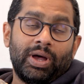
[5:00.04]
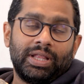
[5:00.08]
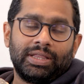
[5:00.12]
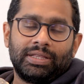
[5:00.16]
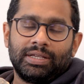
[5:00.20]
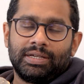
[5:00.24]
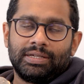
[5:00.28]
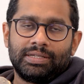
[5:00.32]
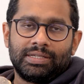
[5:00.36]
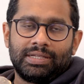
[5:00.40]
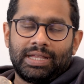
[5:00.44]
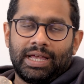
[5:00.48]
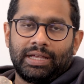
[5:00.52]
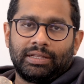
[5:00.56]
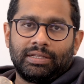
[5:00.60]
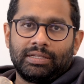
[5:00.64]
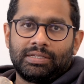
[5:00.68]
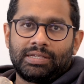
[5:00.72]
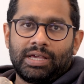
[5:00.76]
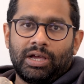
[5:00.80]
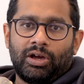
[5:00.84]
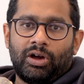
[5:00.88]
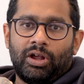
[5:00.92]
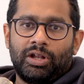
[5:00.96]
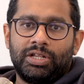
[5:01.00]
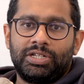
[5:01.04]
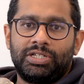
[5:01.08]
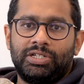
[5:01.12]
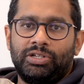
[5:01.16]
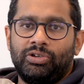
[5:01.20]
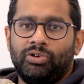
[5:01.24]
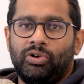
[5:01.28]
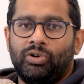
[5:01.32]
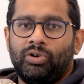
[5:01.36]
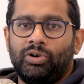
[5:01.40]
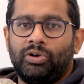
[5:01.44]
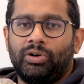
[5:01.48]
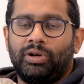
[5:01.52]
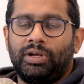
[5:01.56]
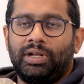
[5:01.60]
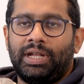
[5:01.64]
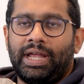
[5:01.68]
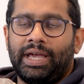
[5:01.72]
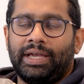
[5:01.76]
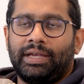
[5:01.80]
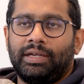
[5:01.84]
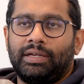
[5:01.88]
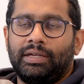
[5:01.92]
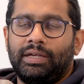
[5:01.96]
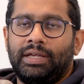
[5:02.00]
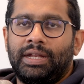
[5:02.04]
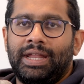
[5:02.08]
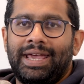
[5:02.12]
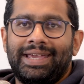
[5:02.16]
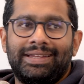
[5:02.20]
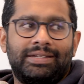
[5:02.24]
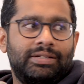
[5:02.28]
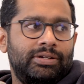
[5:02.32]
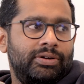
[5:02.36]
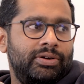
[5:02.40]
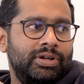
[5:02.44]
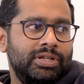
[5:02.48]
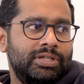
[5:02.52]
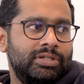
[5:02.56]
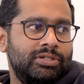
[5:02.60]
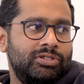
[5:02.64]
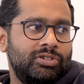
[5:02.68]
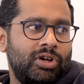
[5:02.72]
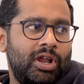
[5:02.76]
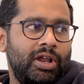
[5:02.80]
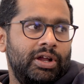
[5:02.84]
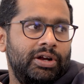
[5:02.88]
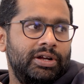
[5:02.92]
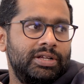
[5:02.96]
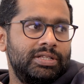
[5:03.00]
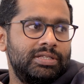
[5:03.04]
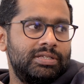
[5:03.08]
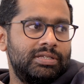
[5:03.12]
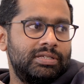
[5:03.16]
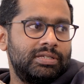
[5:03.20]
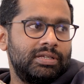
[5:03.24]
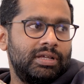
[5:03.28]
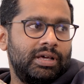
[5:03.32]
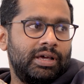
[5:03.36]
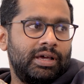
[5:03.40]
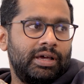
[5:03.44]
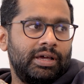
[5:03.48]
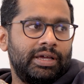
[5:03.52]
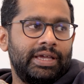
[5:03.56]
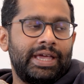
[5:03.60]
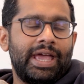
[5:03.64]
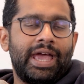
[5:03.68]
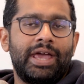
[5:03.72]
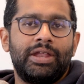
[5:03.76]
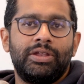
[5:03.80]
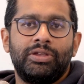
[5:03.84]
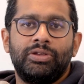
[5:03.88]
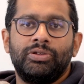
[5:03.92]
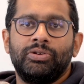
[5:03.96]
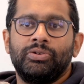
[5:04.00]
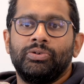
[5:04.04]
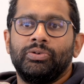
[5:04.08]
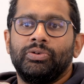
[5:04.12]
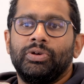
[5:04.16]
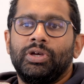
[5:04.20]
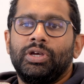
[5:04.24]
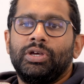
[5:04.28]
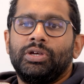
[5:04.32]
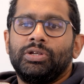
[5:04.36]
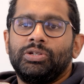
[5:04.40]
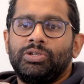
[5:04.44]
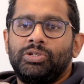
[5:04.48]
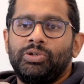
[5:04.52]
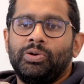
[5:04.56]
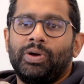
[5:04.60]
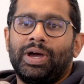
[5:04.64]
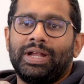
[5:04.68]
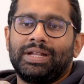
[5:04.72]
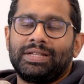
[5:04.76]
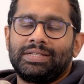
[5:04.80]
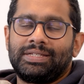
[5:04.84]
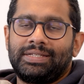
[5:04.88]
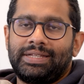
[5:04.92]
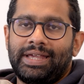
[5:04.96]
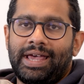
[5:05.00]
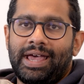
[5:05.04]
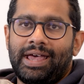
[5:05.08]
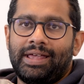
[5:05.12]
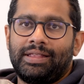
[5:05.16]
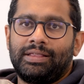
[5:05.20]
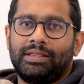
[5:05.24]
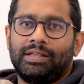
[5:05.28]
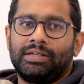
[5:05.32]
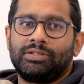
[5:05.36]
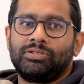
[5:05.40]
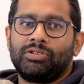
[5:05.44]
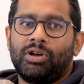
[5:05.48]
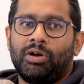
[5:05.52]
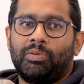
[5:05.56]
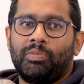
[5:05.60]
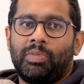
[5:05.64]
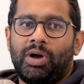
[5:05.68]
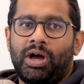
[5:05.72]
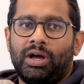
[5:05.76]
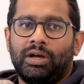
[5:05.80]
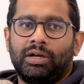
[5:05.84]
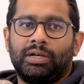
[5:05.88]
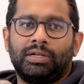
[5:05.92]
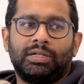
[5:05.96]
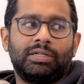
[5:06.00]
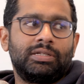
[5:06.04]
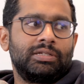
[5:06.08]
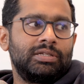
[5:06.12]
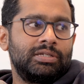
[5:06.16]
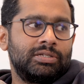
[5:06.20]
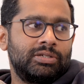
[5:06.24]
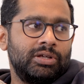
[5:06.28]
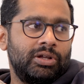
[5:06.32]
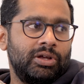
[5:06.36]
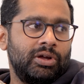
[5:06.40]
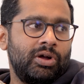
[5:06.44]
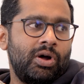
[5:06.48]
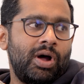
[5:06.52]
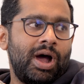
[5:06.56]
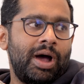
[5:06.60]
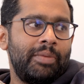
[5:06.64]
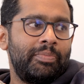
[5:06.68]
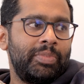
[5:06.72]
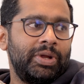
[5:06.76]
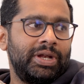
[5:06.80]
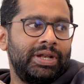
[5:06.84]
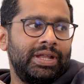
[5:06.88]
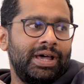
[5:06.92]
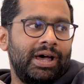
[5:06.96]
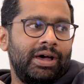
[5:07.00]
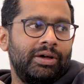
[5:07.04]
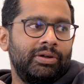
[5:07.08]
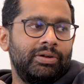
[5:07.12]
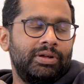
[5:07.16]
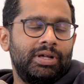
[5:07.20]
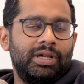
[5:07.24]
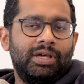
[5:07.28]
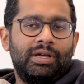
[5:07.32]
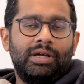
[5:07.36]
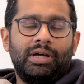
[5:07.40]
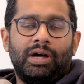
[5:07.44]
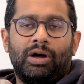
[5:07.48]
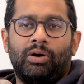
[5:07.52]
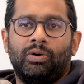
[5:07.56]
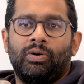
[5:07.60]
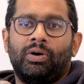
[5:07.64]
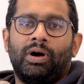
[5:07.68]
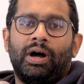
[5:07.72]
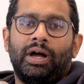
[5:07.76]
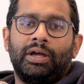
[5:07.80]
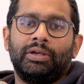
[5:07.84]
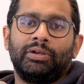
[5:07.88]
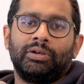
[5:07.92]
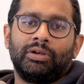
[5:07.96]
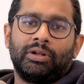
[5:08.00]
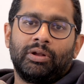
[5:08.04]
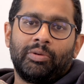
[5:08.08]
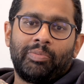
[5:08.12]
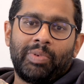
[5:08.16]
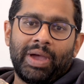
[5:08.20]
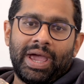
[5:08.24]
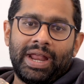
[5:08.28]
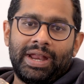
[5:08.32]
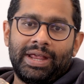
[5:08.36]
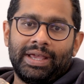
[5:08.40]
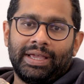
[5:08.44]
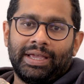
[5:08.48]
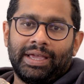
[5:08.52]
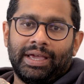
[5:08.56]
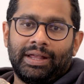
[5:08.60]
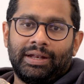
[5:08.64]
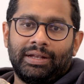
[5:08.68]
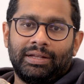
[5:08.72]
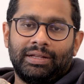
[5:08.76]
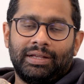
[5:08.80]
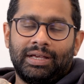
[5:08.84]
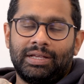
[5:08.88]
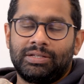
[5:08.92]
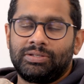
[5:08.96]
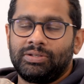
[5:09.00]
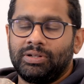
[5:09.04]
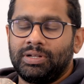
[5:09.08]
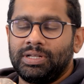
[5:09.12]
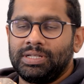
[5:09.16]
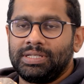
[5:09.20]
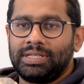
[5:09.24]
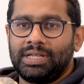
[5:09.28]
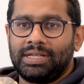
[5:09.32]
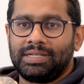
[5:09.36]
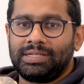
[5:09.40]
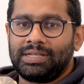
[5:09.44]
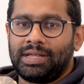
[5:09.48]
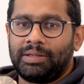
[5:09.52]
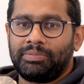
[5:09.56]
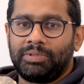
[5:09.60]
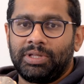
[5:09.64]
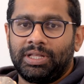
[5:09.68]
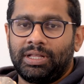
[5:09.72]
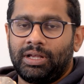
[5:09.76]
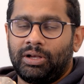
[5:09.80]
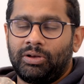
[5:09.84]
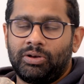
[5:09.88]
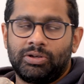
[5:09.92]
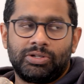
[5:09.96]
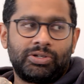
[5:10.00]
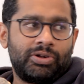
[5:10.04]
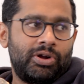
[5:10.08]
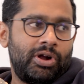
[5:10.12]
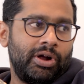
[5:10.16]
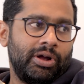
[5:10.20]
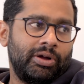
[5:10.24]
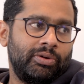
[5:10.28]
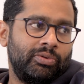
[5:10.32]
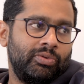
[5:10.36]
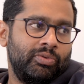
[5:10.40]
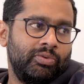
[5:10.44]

one thing is like the psychology, your like innate risk tolerance. Do you understand the stock market is going to go up and down, or are you going to panic and as soon as there's something that goes wrong,